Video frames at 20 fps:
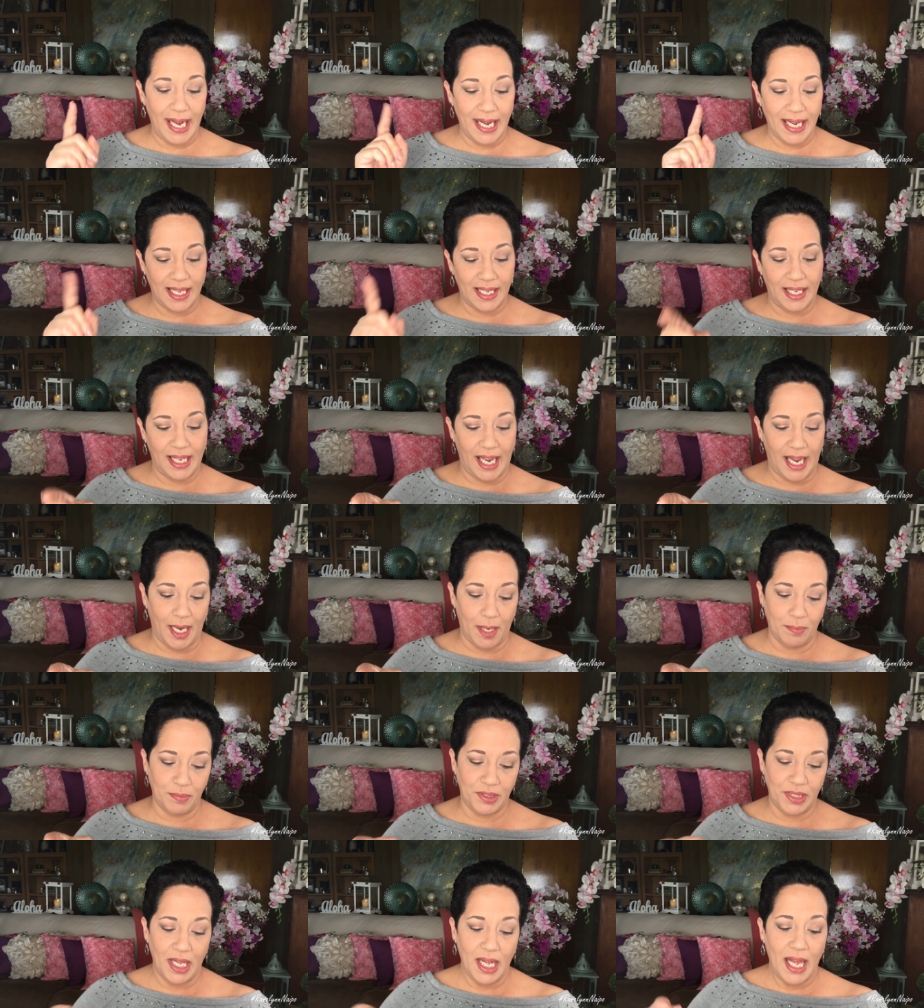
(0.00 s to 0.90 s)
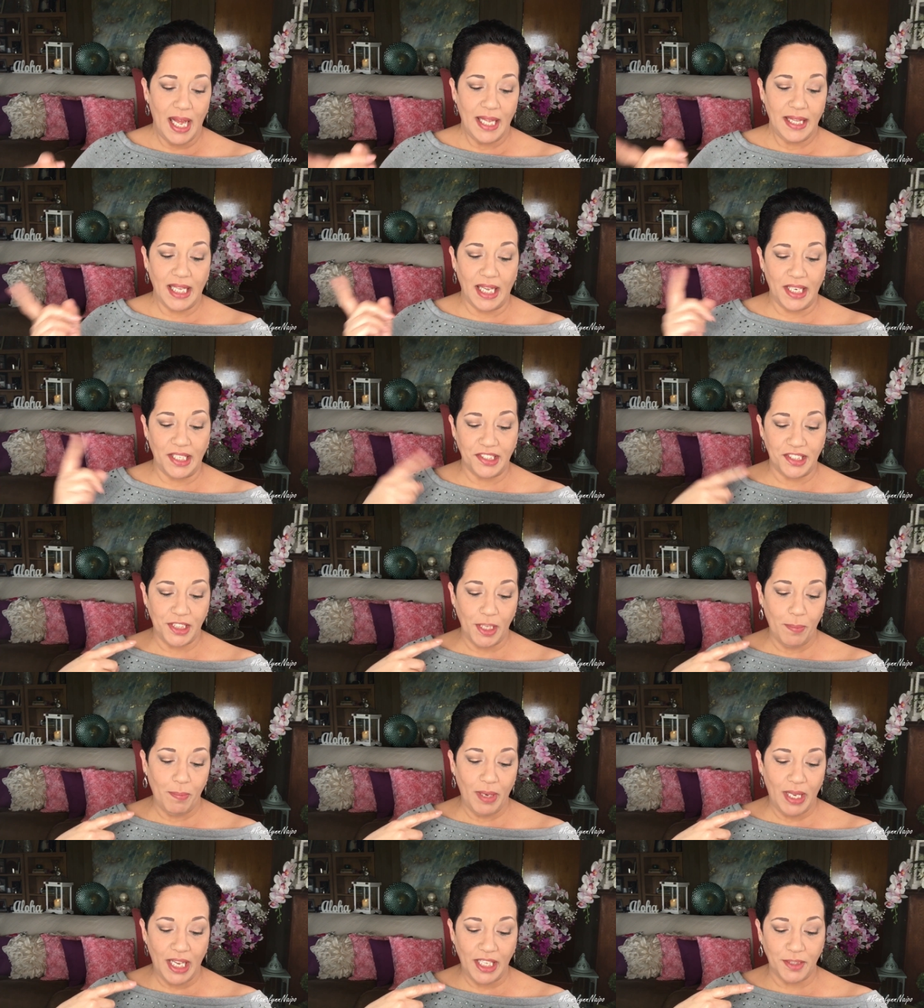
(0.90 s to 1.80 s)
it claims that it
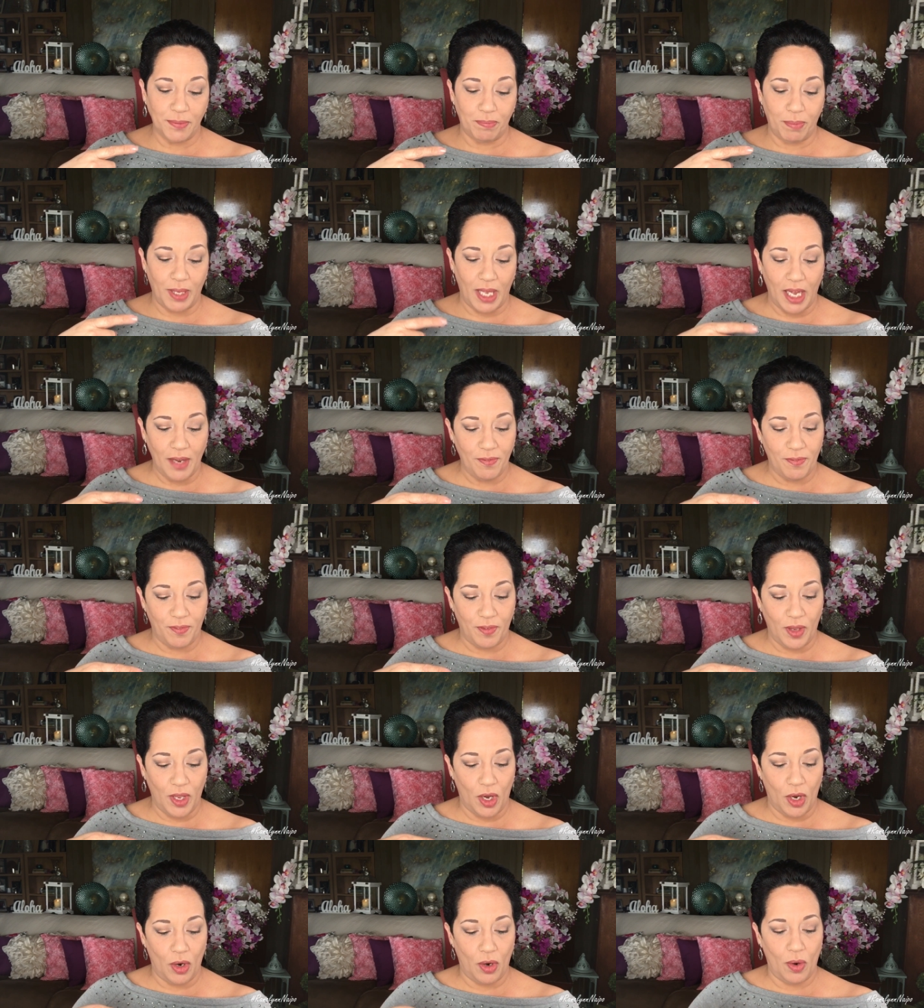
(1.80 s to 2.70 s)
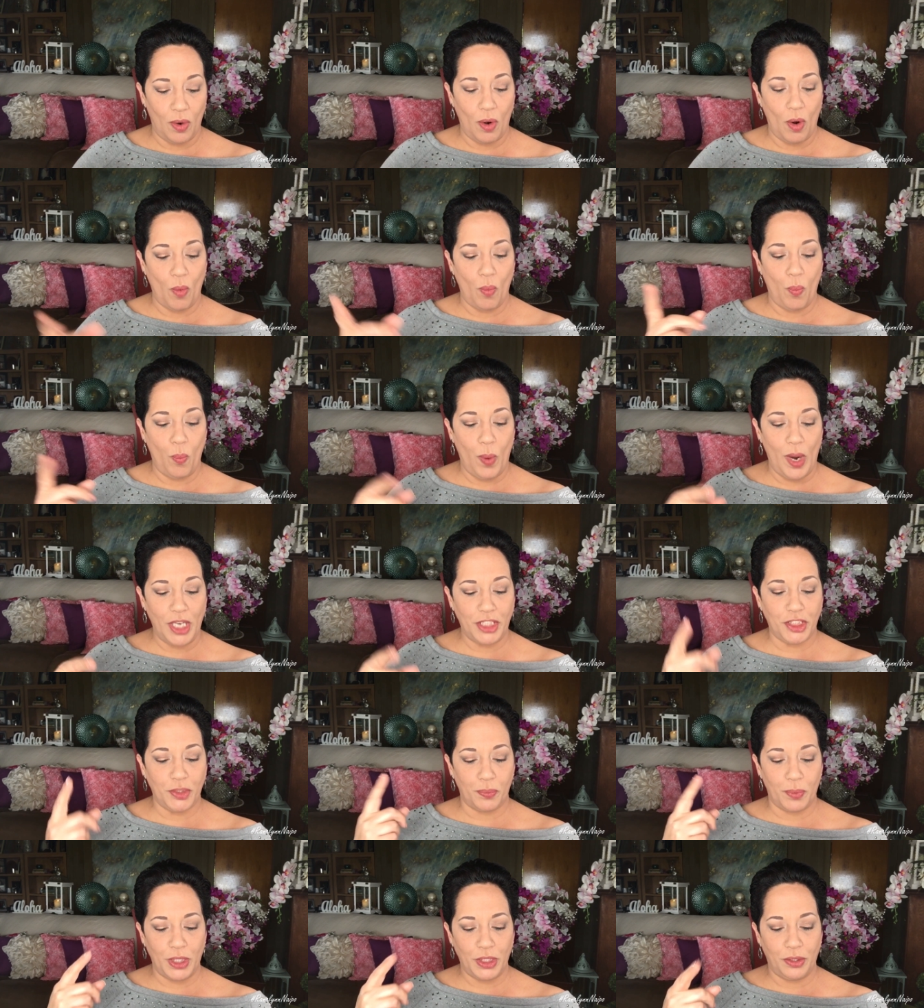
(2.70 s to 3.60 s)
stimulates blood flow,
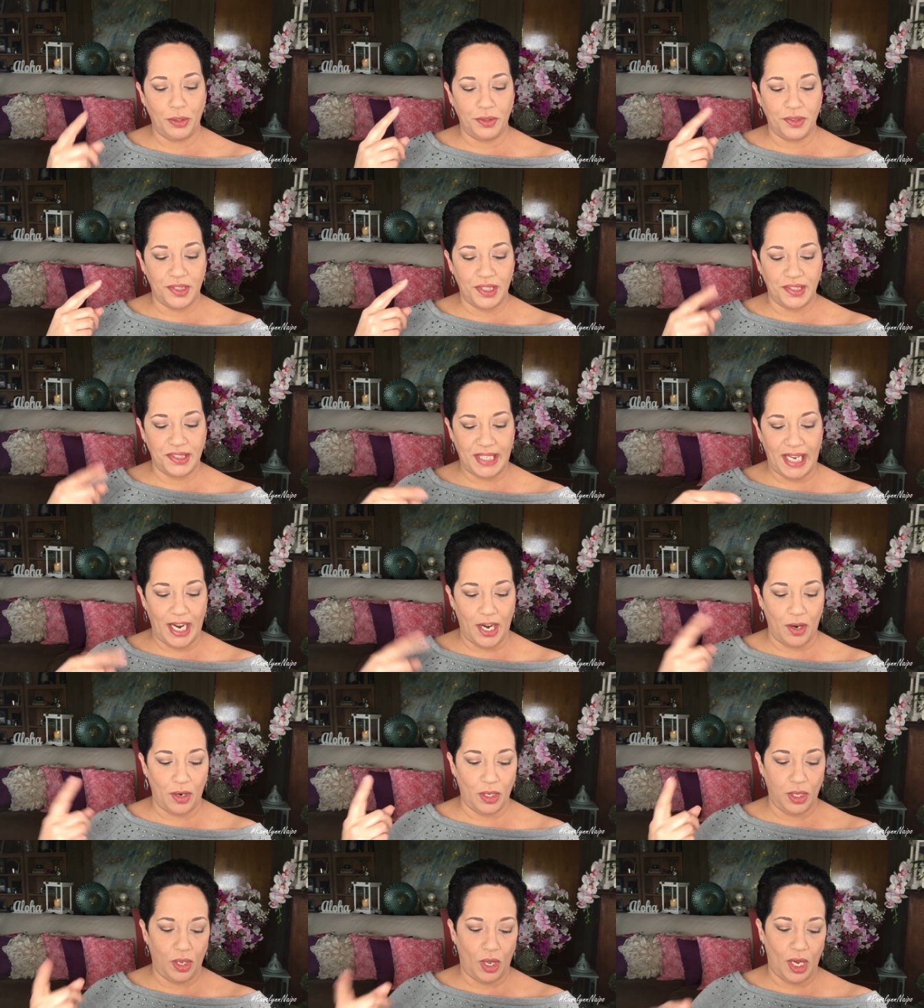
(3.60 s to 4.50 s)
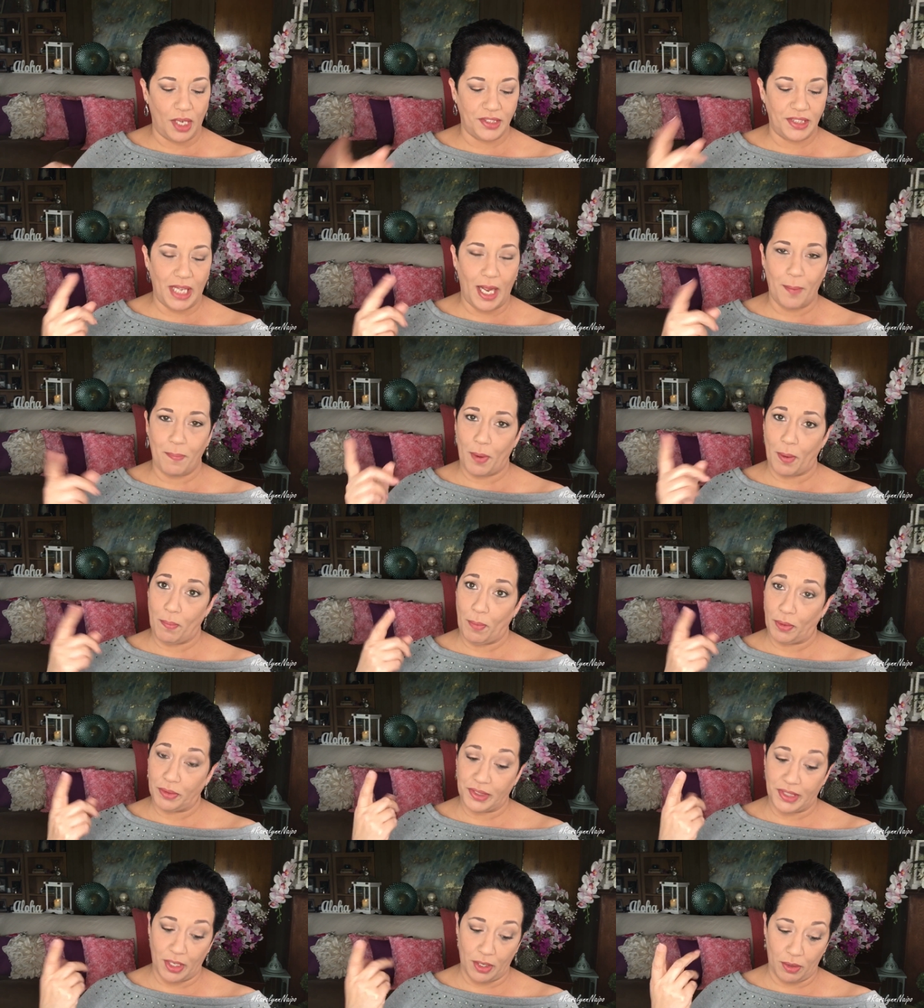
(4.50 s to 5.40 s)
which reduces hair loss and
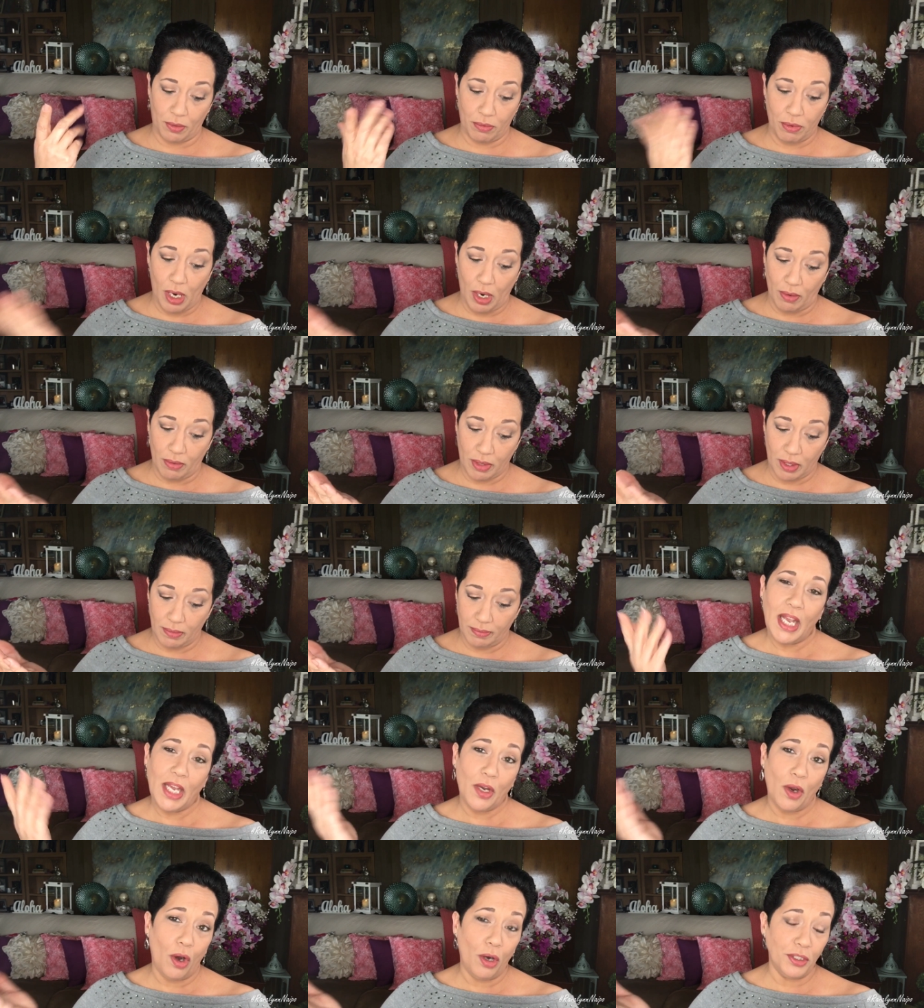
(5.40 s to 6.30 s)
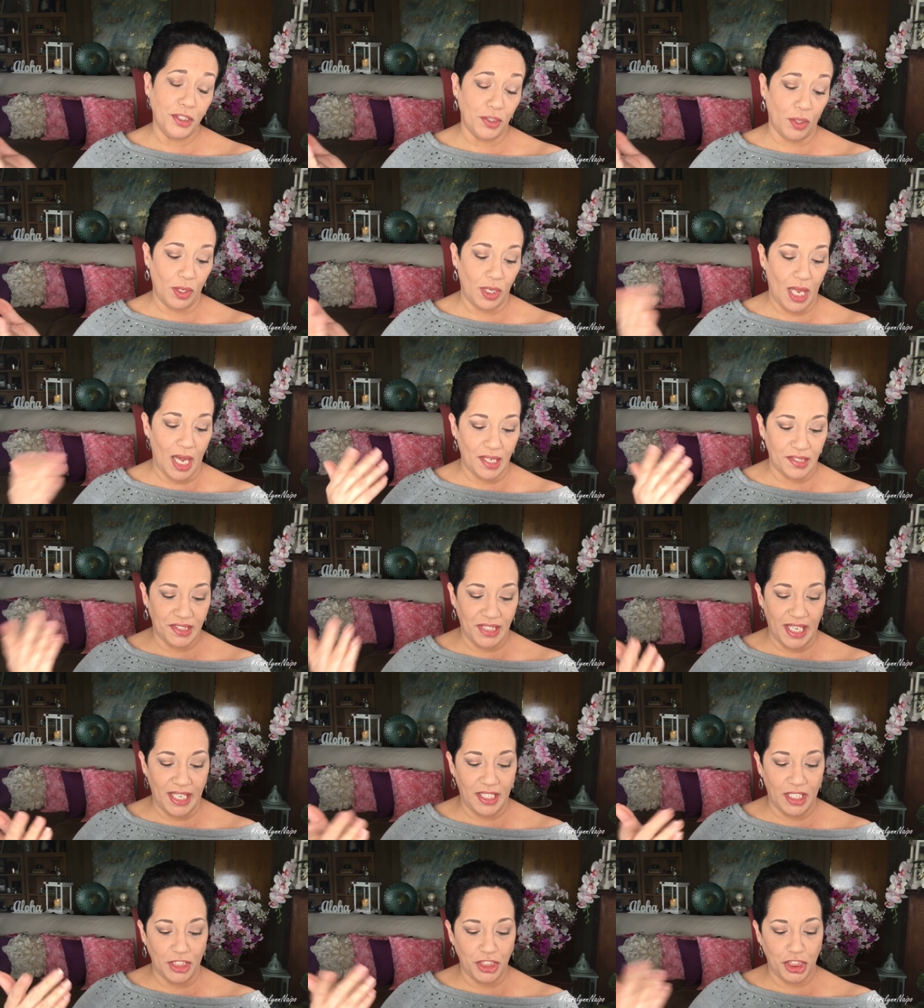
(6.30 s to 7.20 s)
promotes hair growth. It also locks
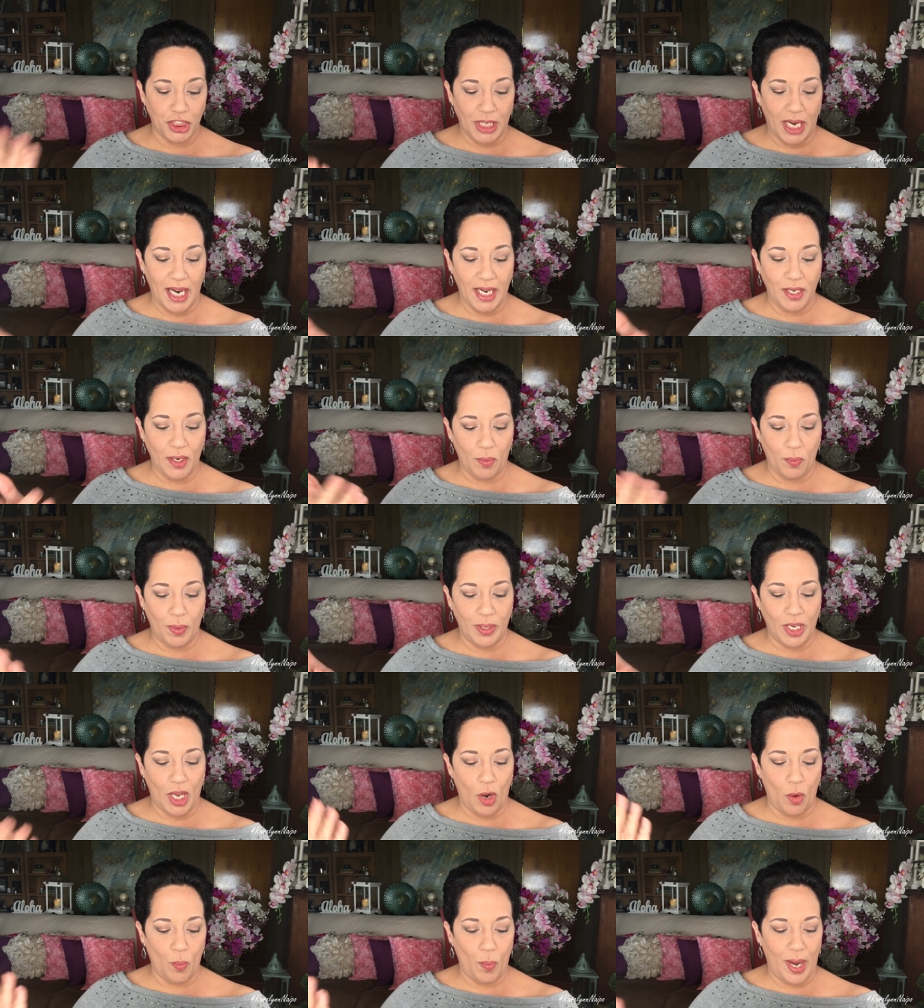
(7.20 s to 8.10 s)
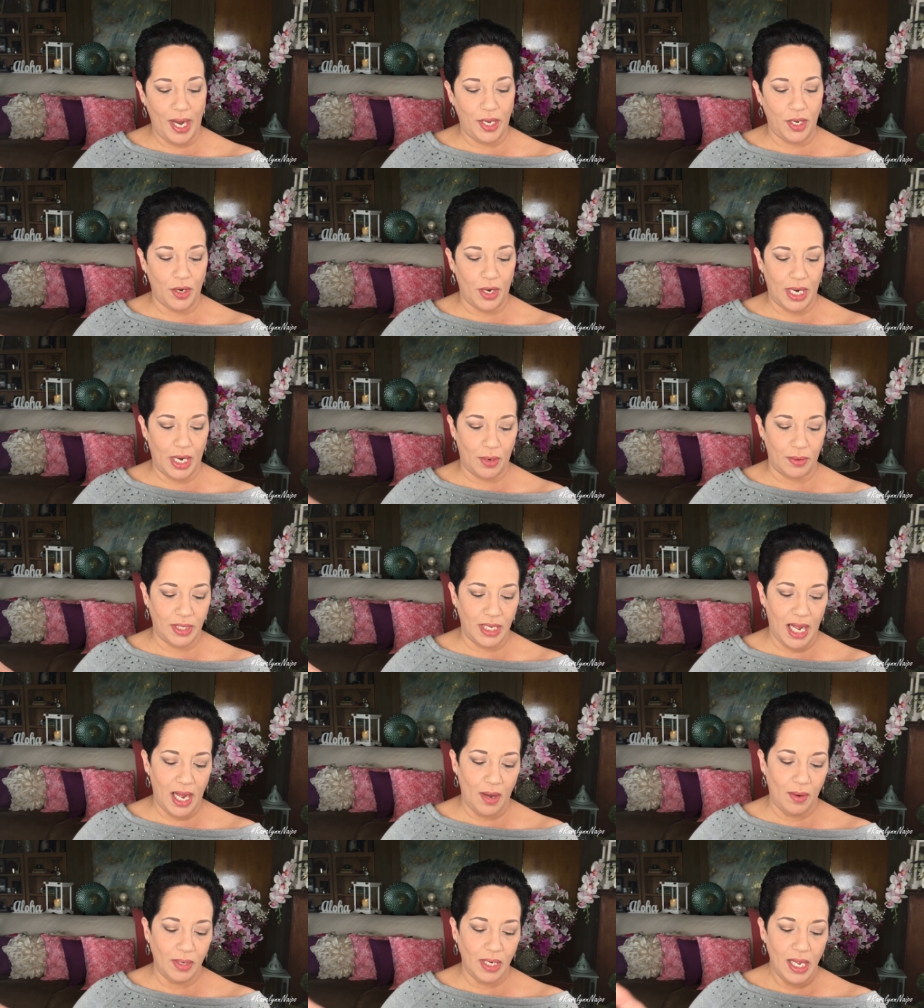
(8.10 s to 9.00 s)
in shine without weighing your hair
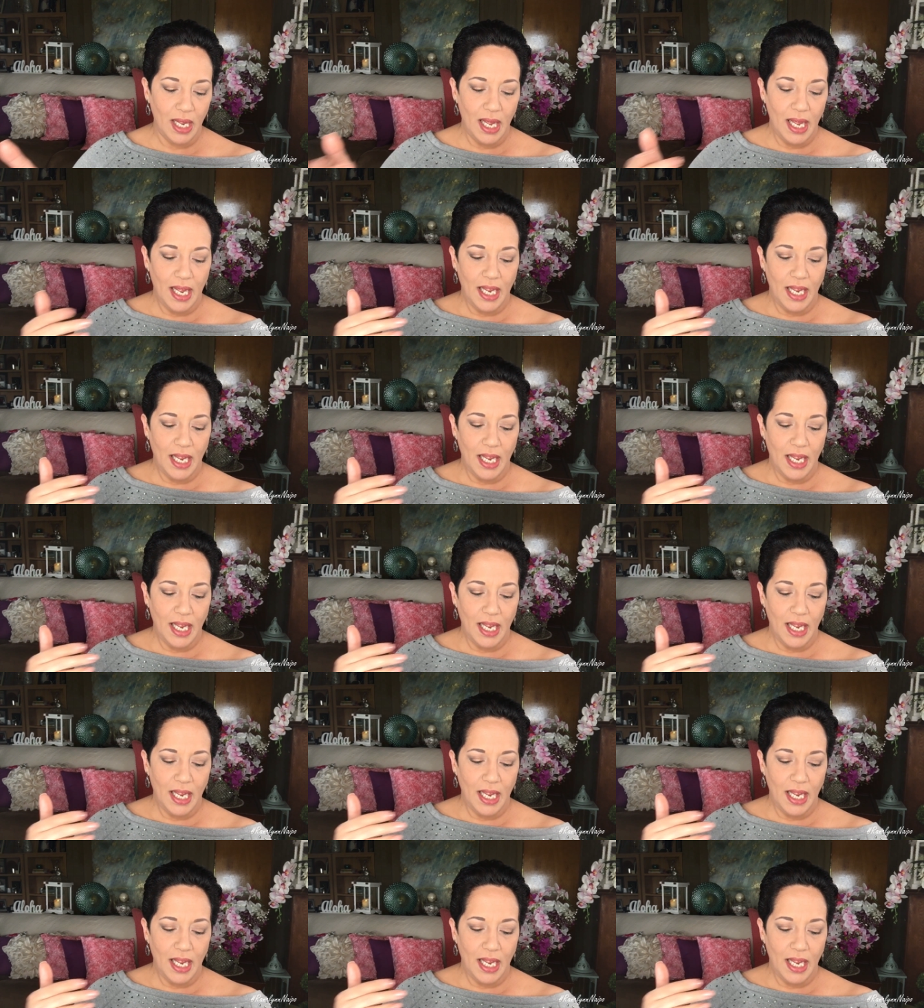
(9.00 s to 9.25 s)
down,